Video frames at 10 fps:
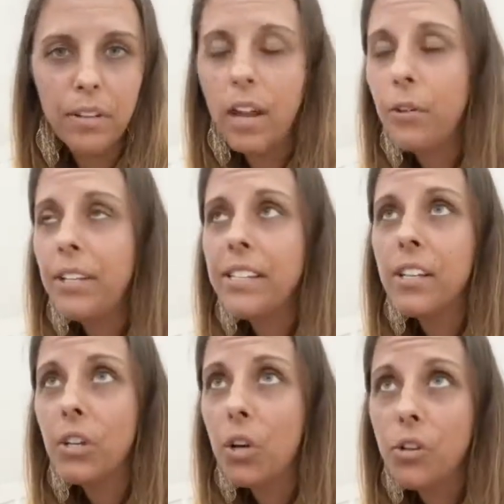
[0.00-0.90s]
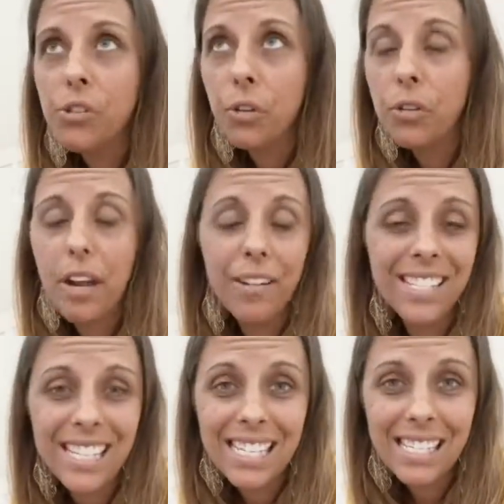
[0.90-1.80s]
Not only is it going to slow you down, it's
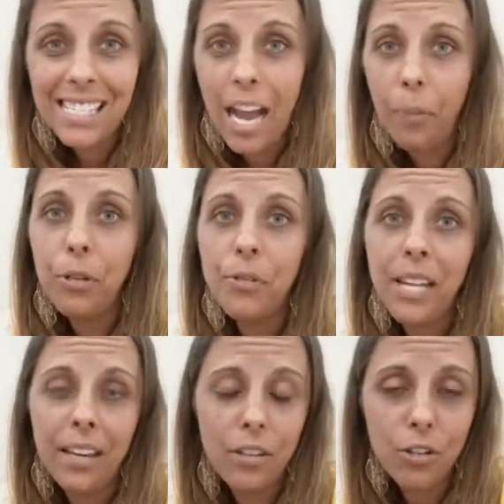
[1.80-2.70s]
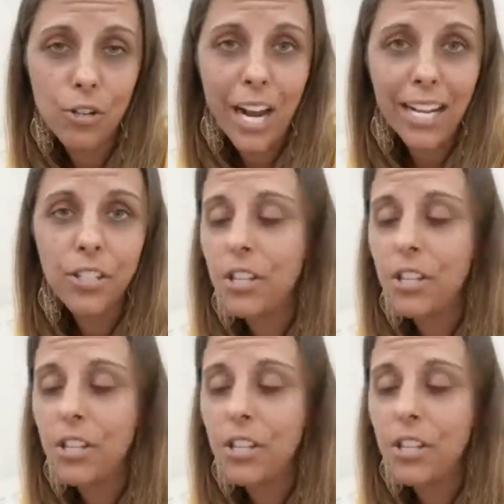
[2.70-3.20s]
going to stop you dead in your tracks.